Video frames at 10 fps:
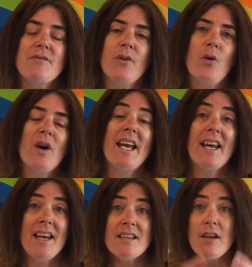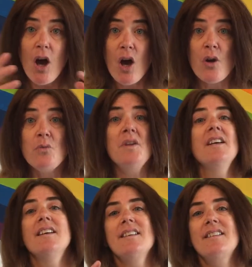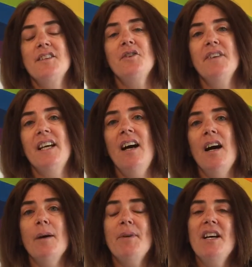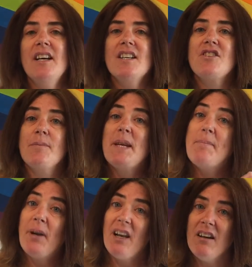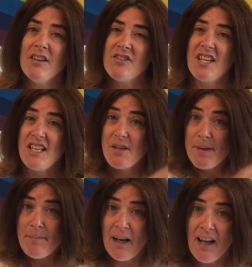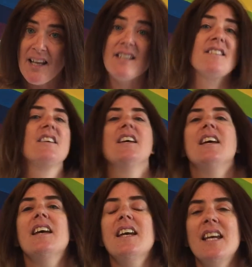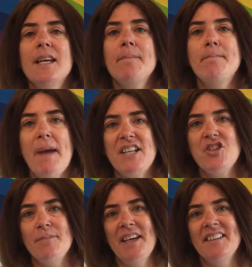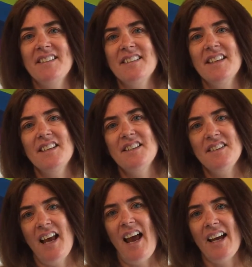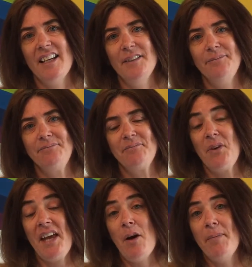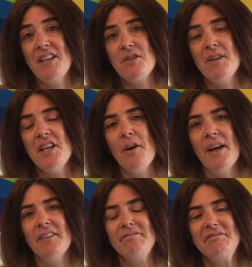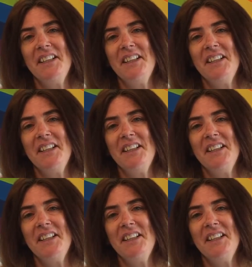for his own silver cup to be planted, to be placed in Benjamin's sack without Benjamin knowing.